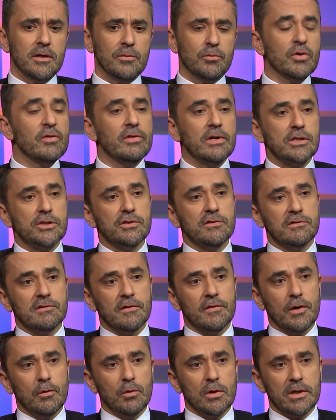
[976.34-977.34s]
privileges
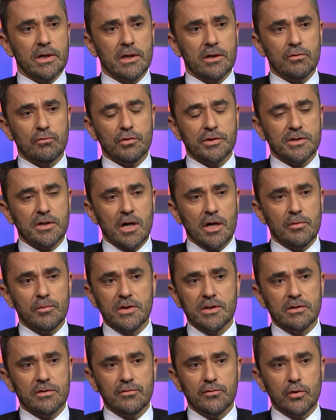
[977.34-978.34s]
that they will get at
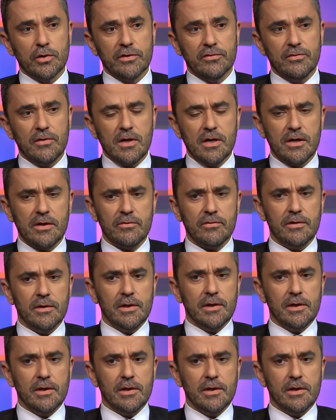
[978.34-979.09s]
retirement at 45.